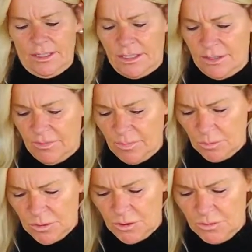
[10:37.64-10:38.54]
So we put the
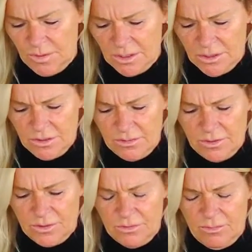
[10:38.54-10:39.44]
soup into the
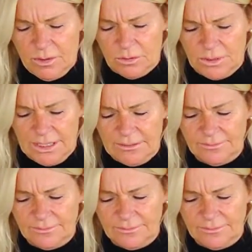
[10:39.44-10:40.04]
soup bowl now.